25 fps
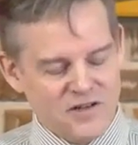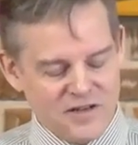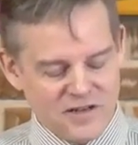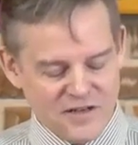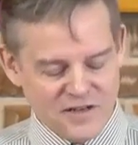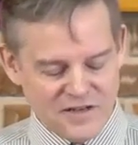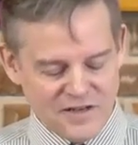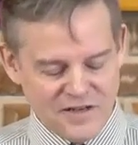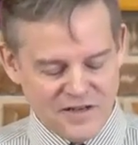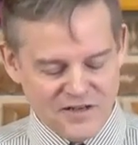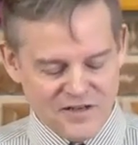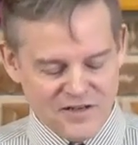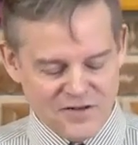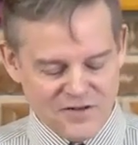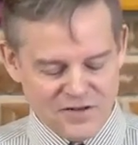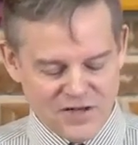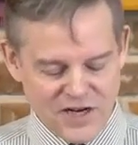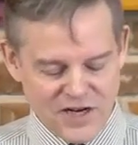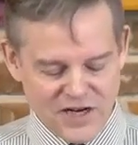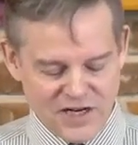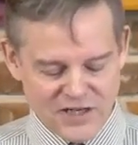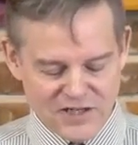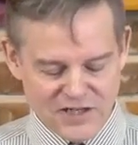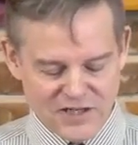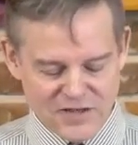
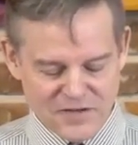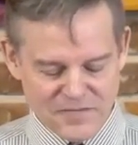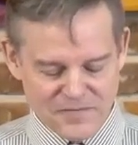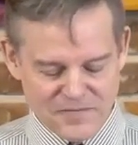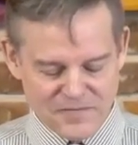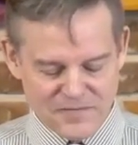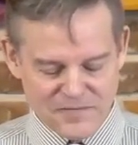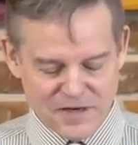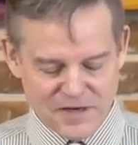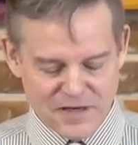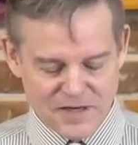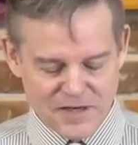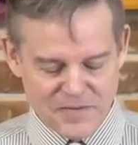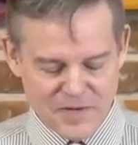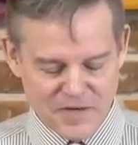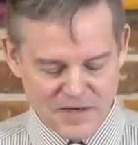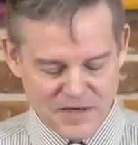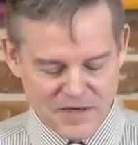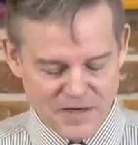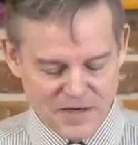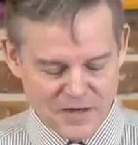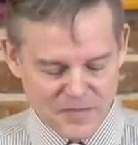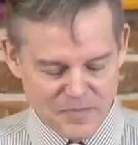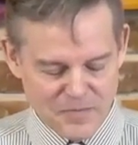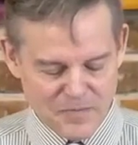interchange
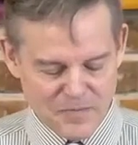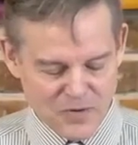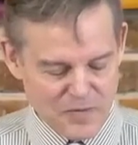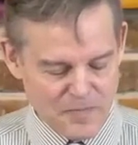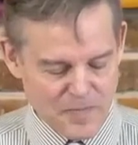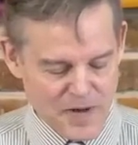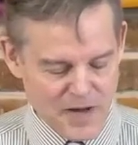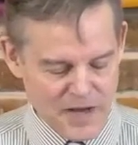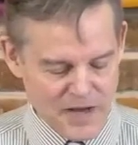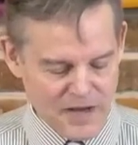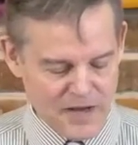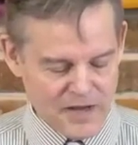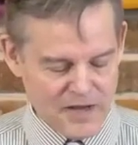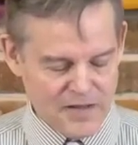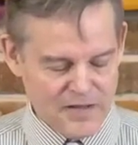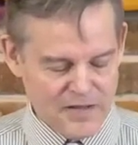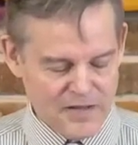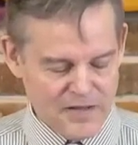documented in a book by uh,